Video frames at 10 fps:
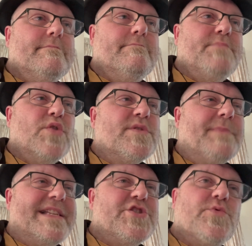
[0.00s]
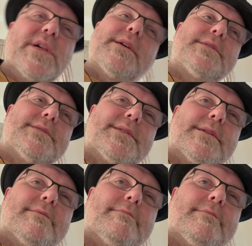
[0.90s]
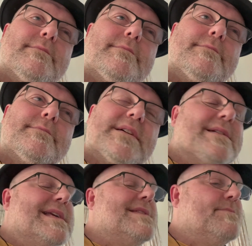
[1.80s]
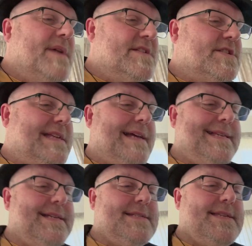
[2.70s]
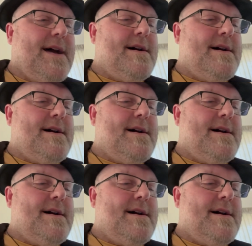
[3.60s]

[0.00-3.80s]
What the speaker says: Posed by Julian, is it? Ethan Page has got his